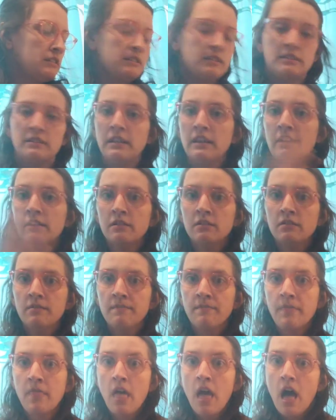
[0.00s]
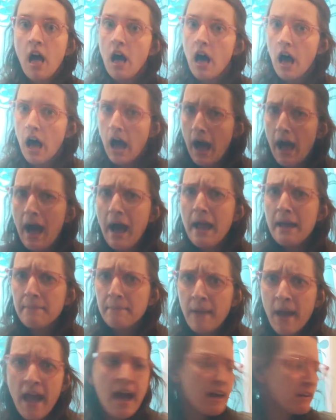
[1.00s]
Still, I
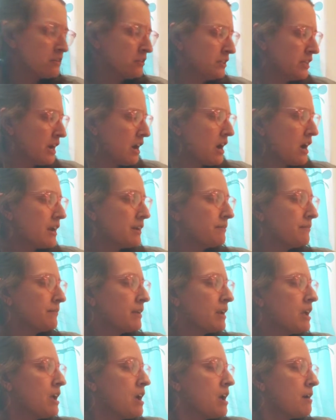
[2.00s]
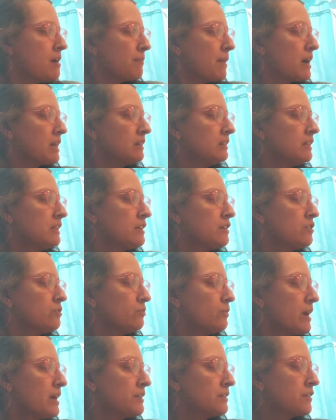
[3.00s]
paddled on my little
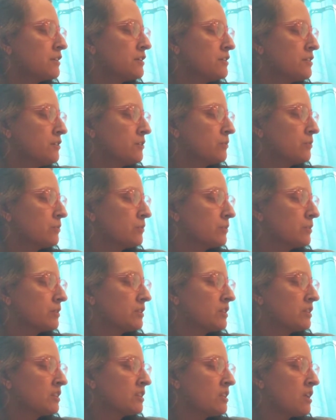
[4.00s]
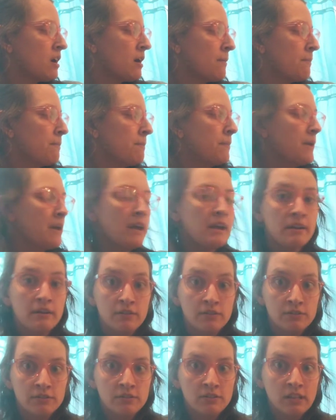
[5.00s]
red canoe. A bear
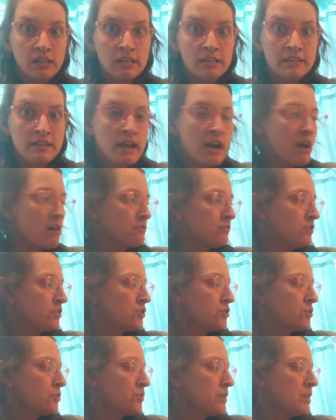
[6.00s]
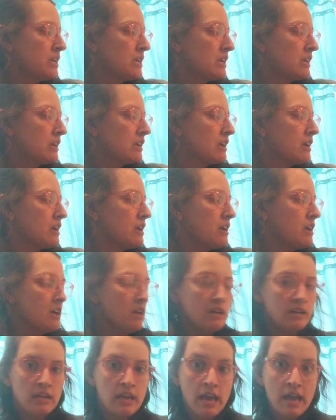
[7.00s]
slid down the tree.
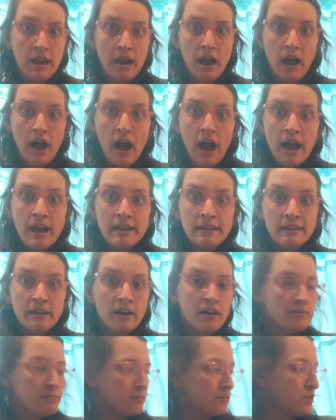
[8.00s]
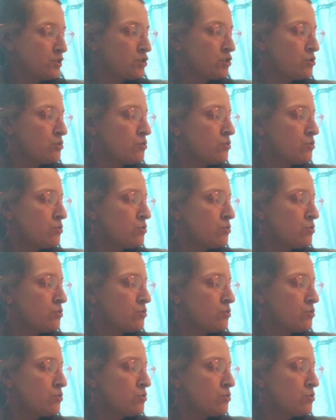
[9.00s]
Can I come too?